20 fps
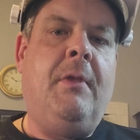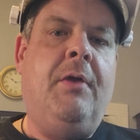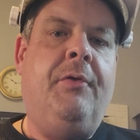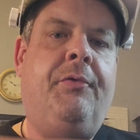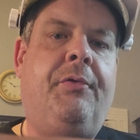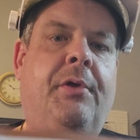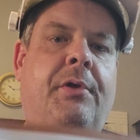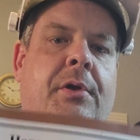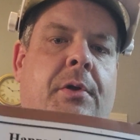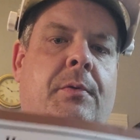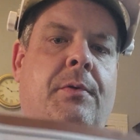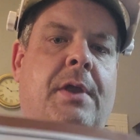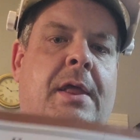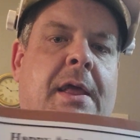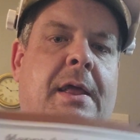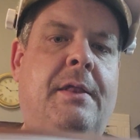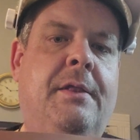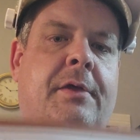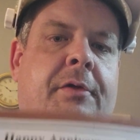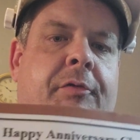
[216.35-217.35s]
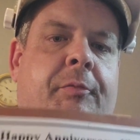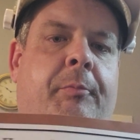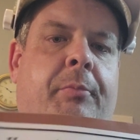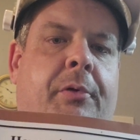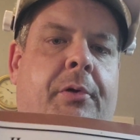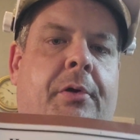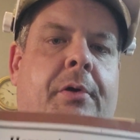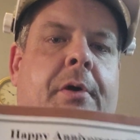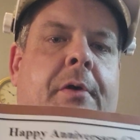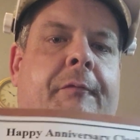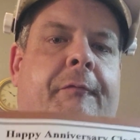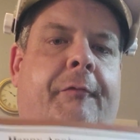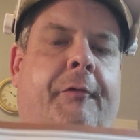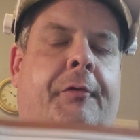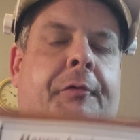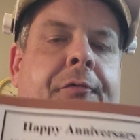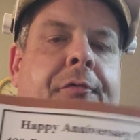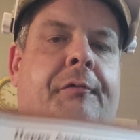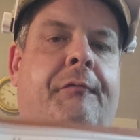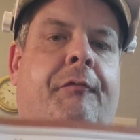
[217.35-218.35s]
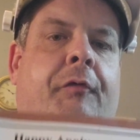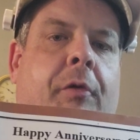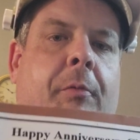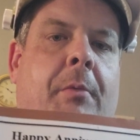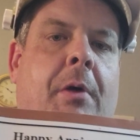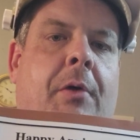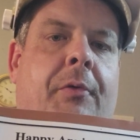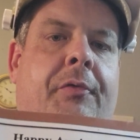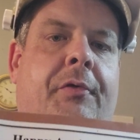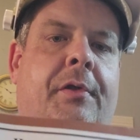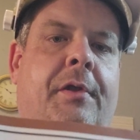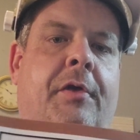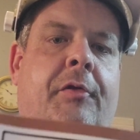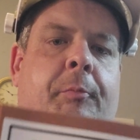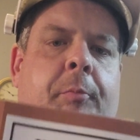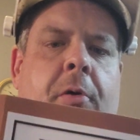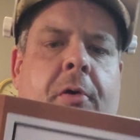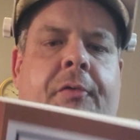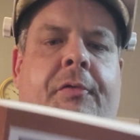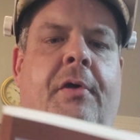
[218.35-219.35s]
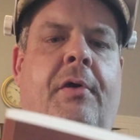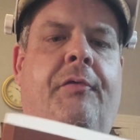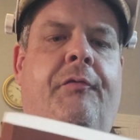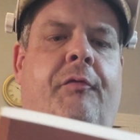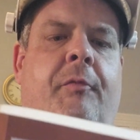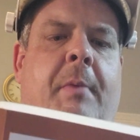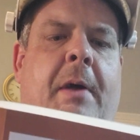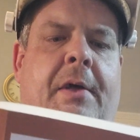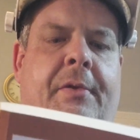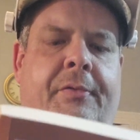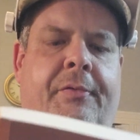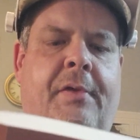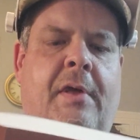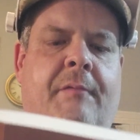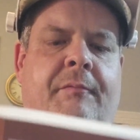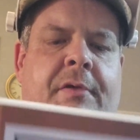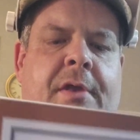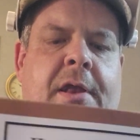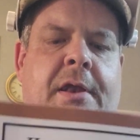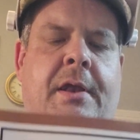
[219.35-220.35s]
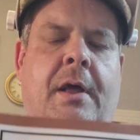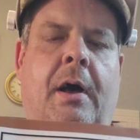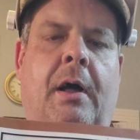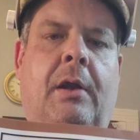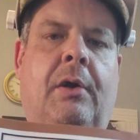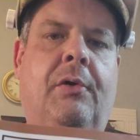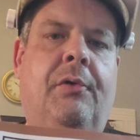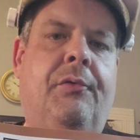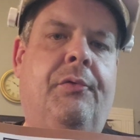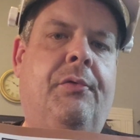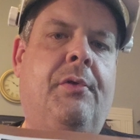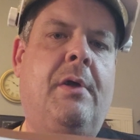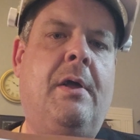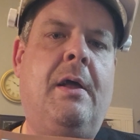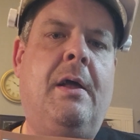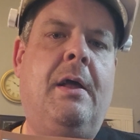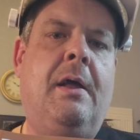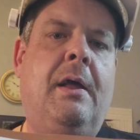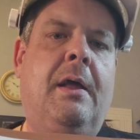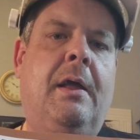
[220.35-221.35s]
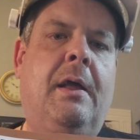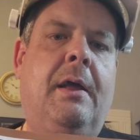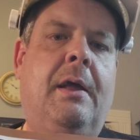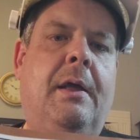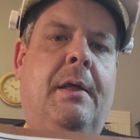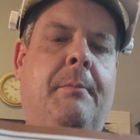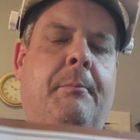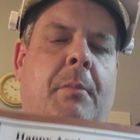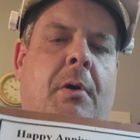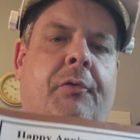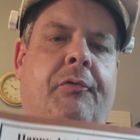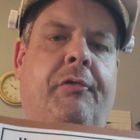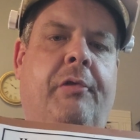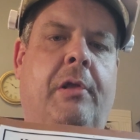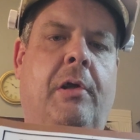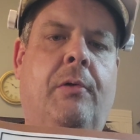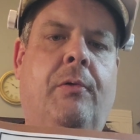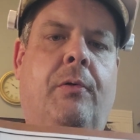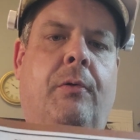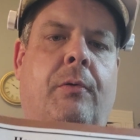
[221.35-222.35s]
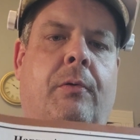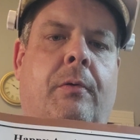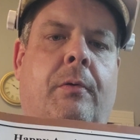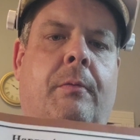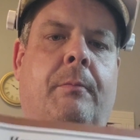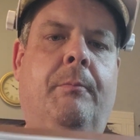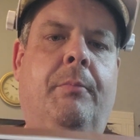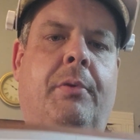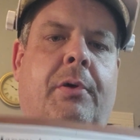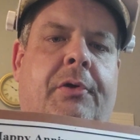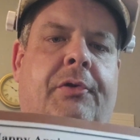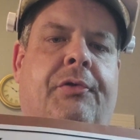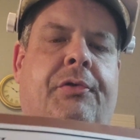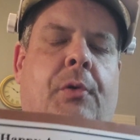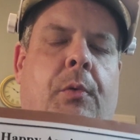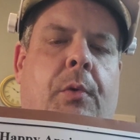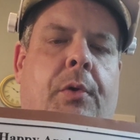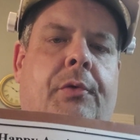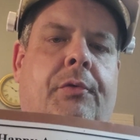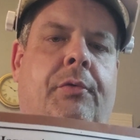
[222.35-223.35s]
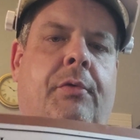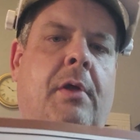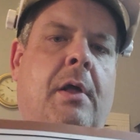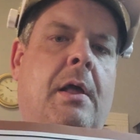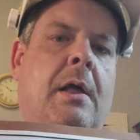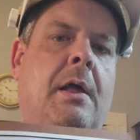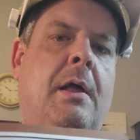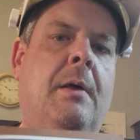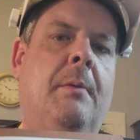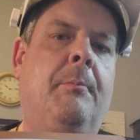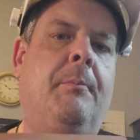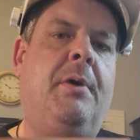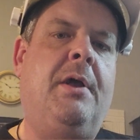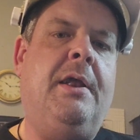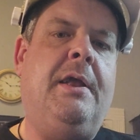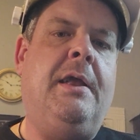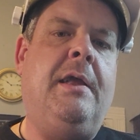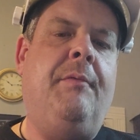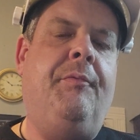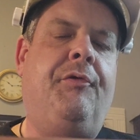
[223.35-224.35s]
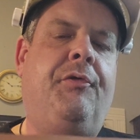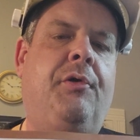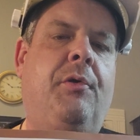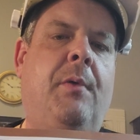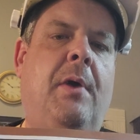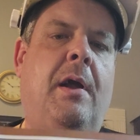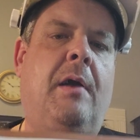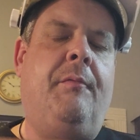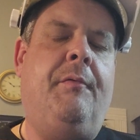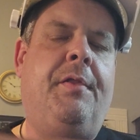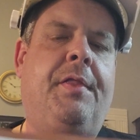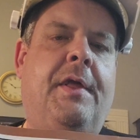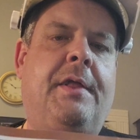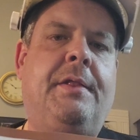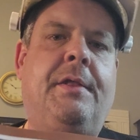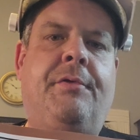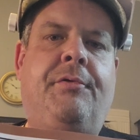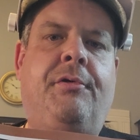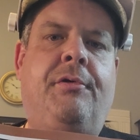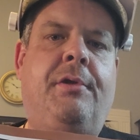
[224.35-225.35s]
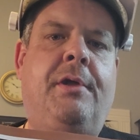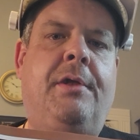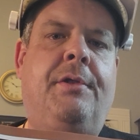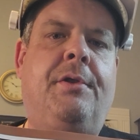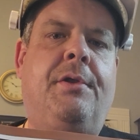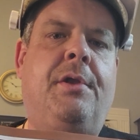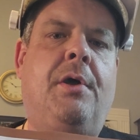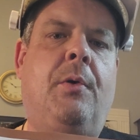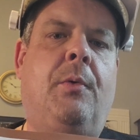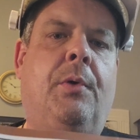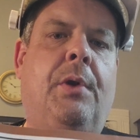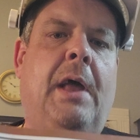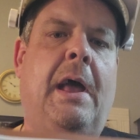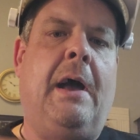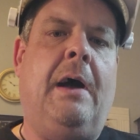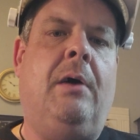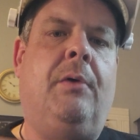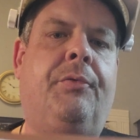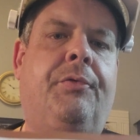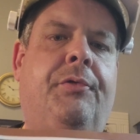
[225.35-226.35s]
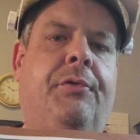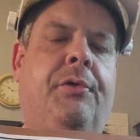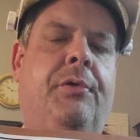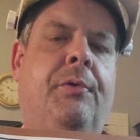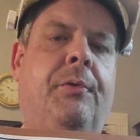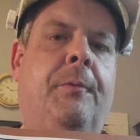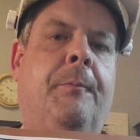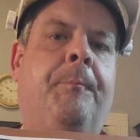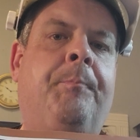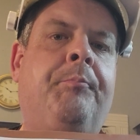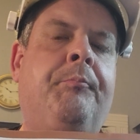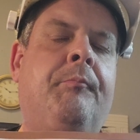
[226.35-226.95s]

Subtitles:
So you need this book first and foremost. And this book sells for about $70 in most local bookstores. But it gives you everything that you need to know on how to